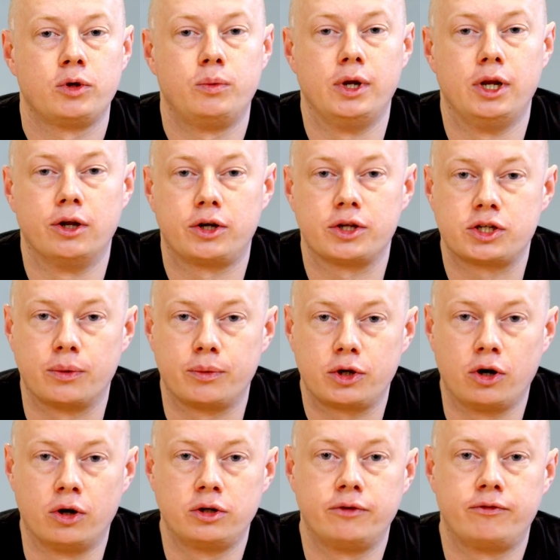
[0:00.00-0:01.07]
We'll look at some of
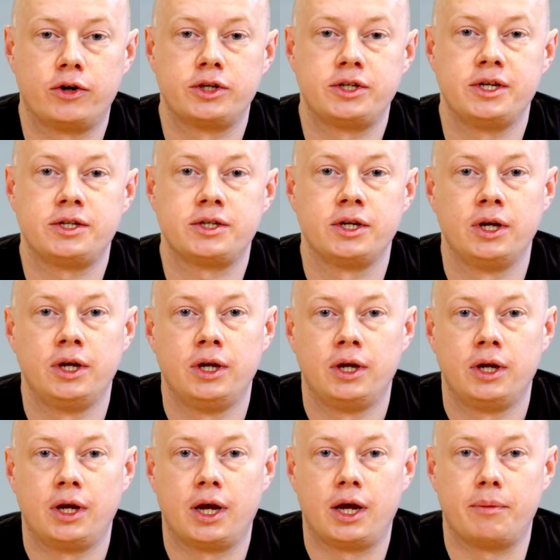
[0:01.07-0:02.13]
the controversies
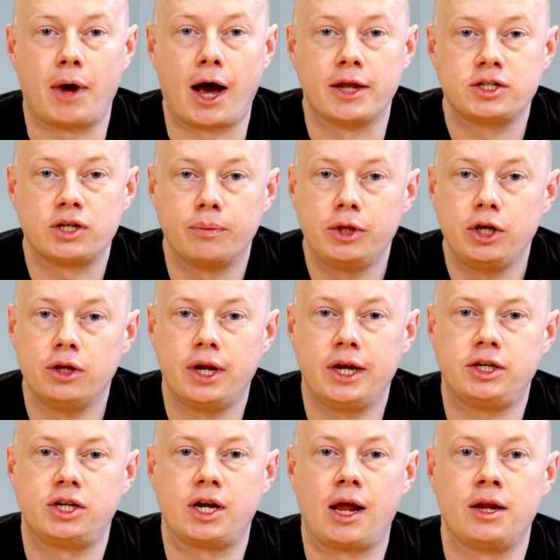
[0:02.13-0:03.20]
and some of the
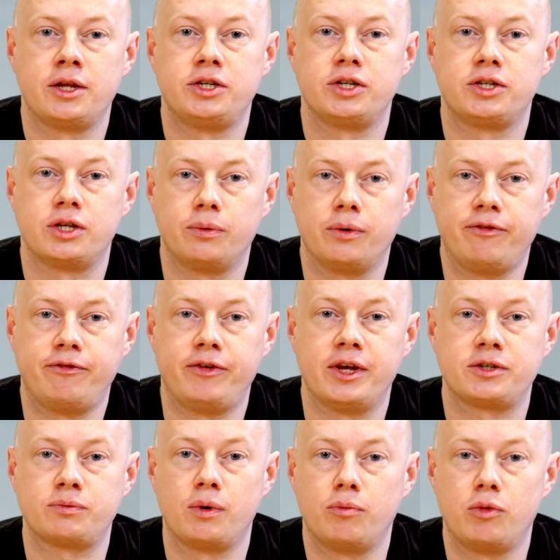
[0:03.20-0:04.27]
unique challenges that we
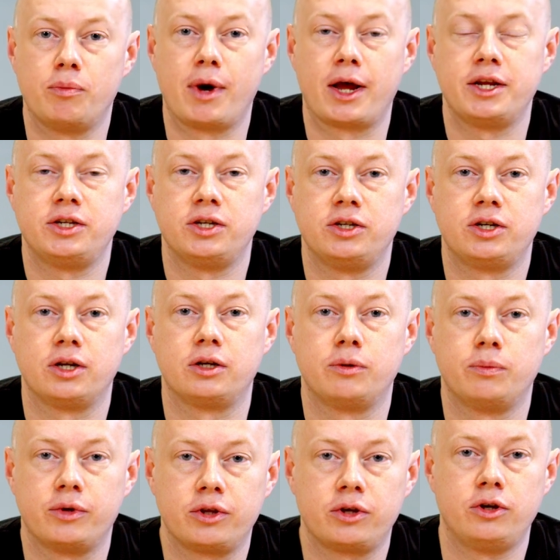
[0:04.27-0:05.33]
face when we're managing
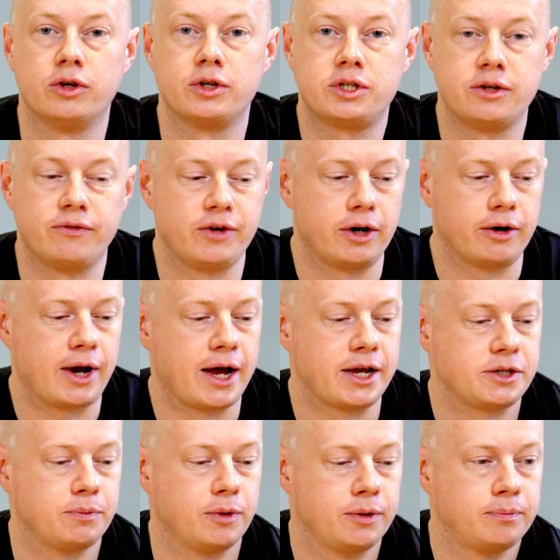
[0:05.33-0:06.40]
children with acute severe
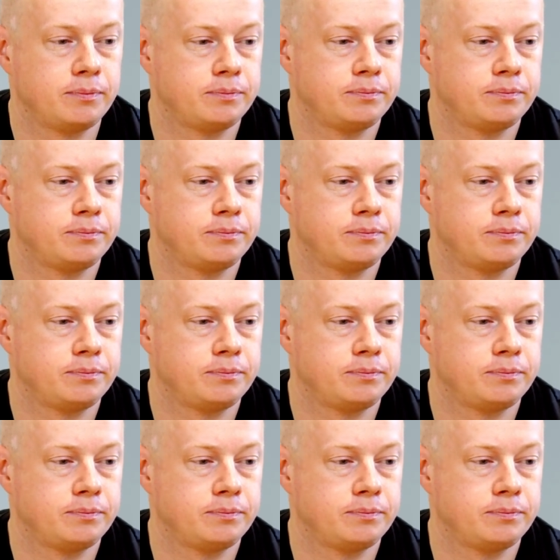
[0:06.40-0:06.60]
asthma.